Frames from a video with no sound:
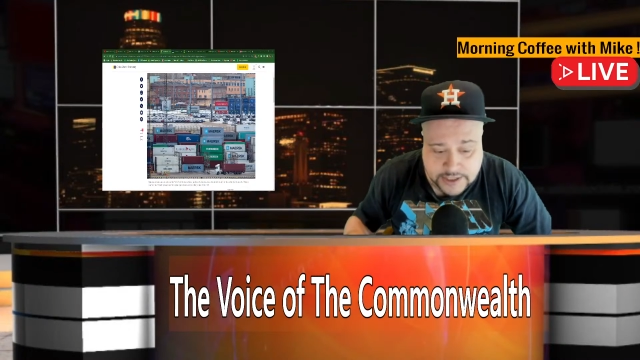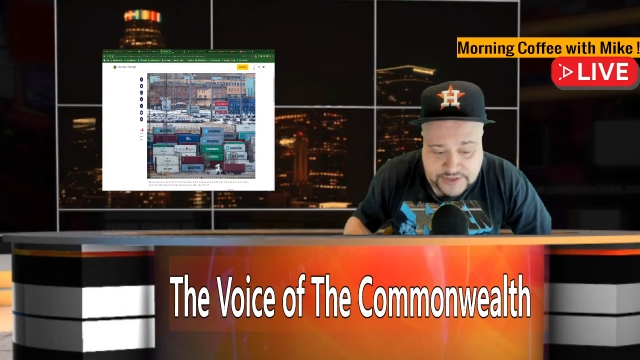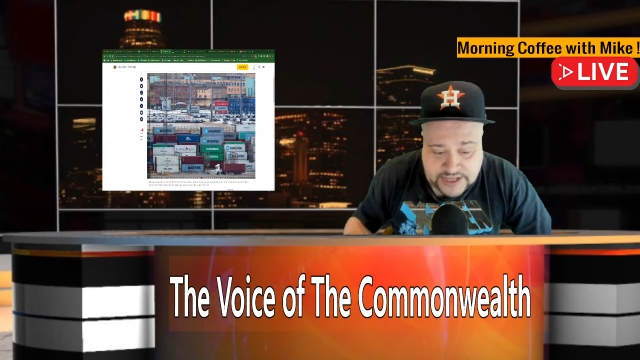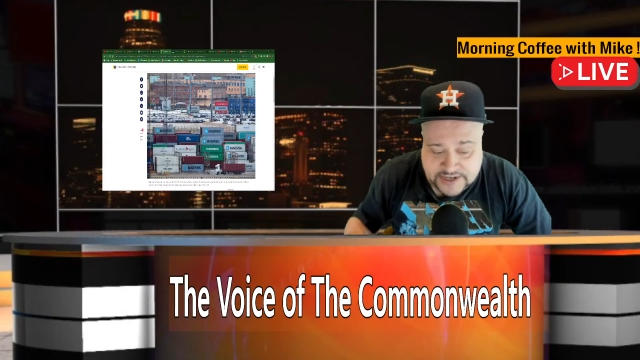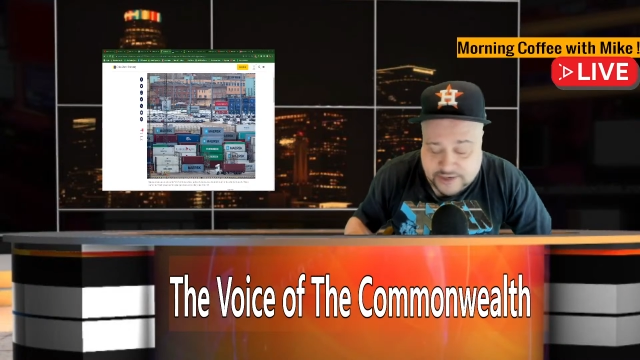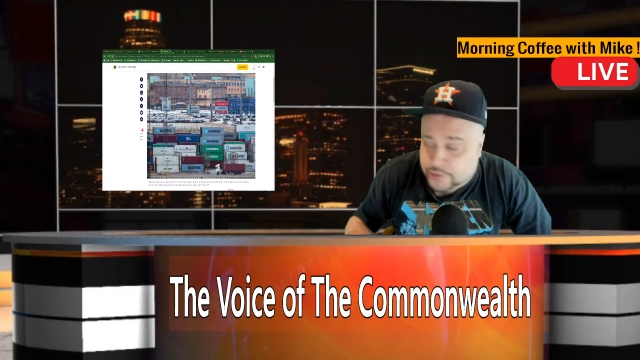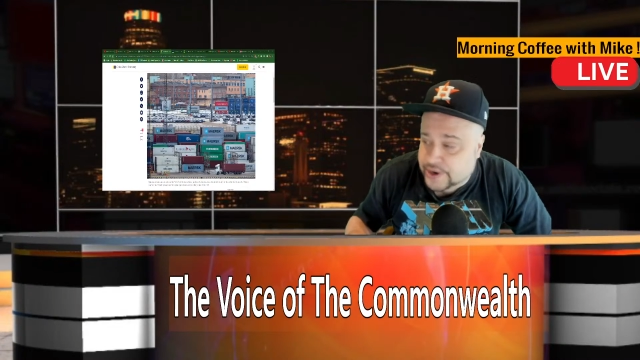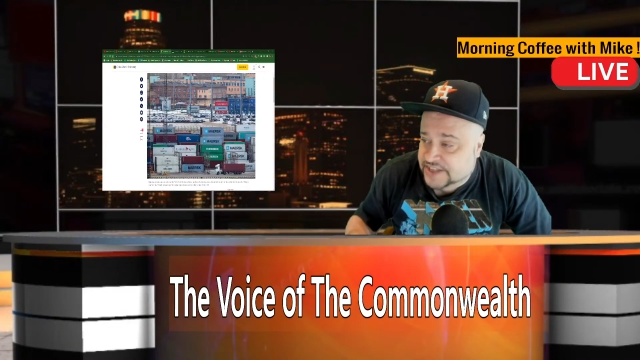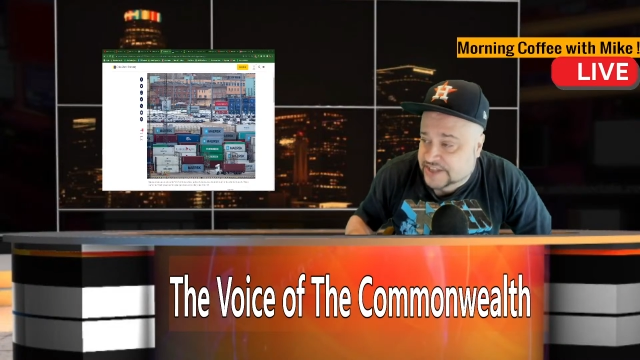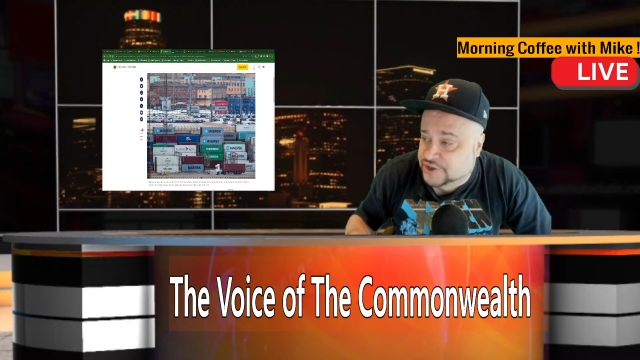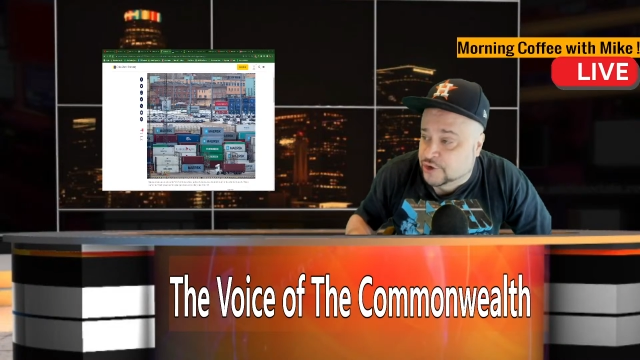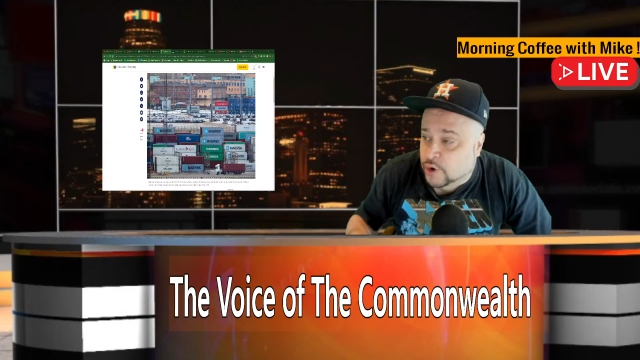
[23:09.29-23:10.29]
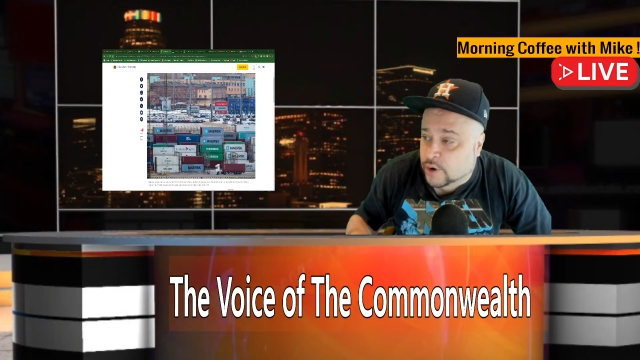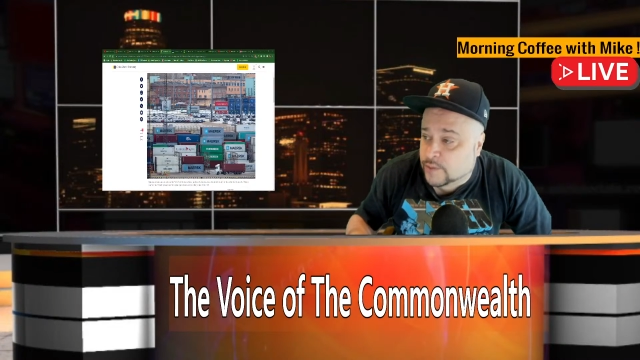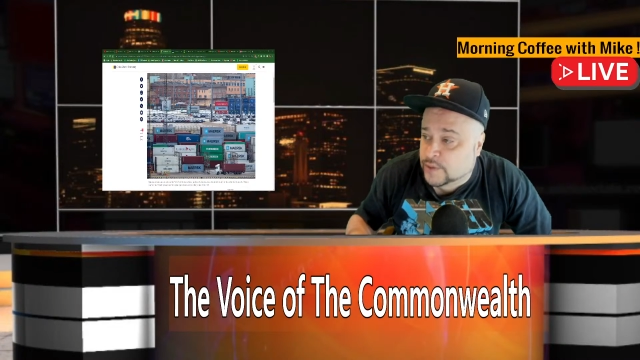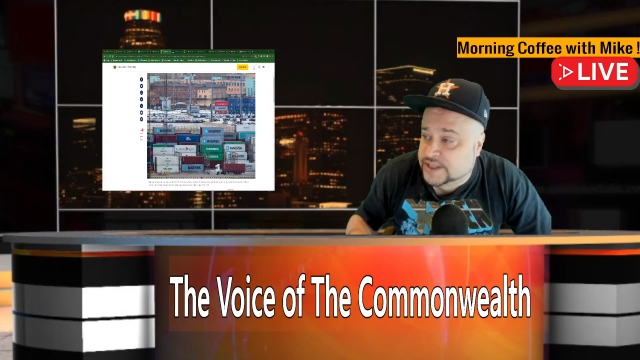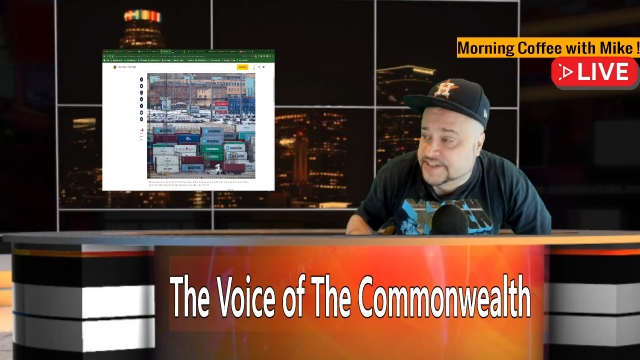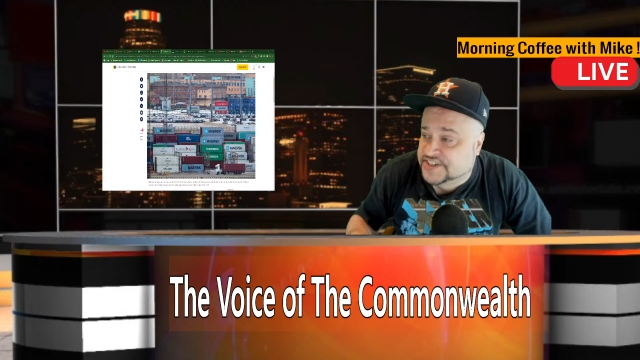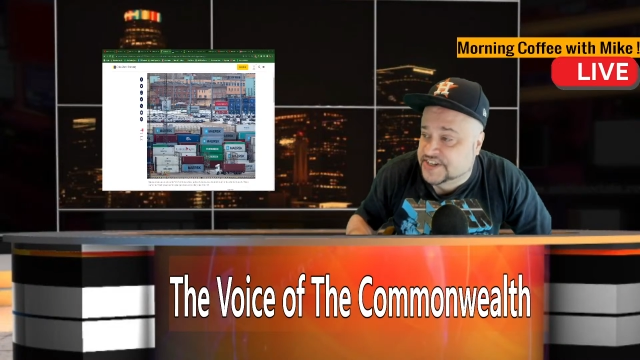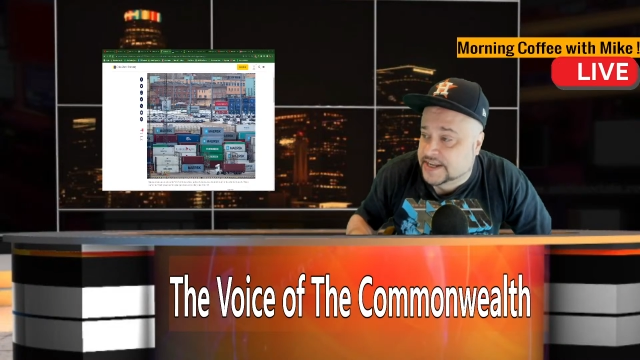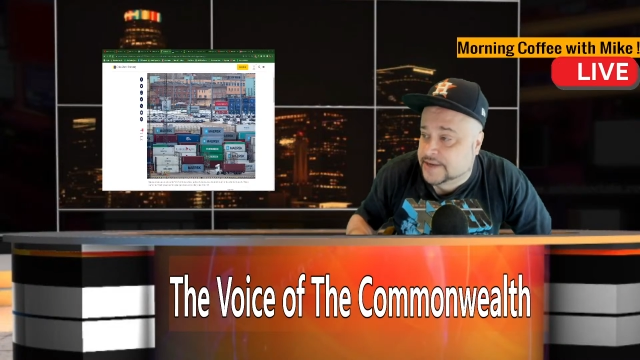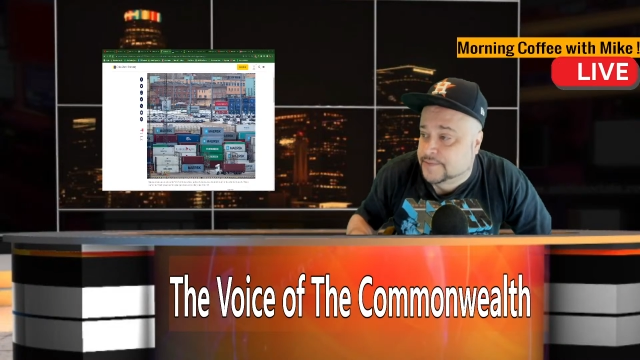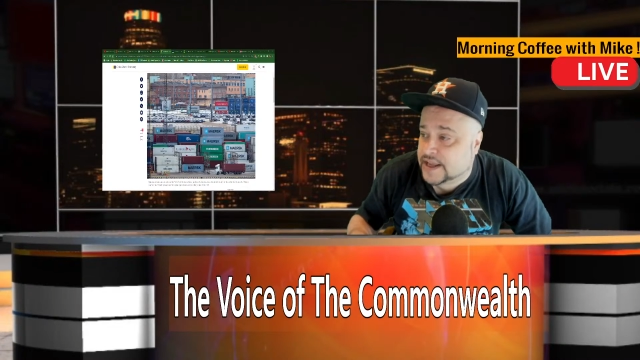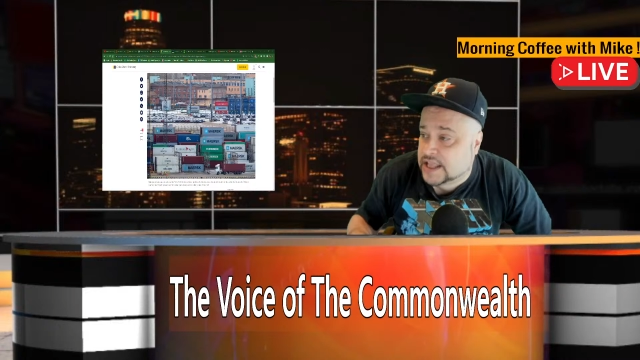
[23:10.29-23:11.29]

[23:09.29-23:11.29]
that creates normalicity in my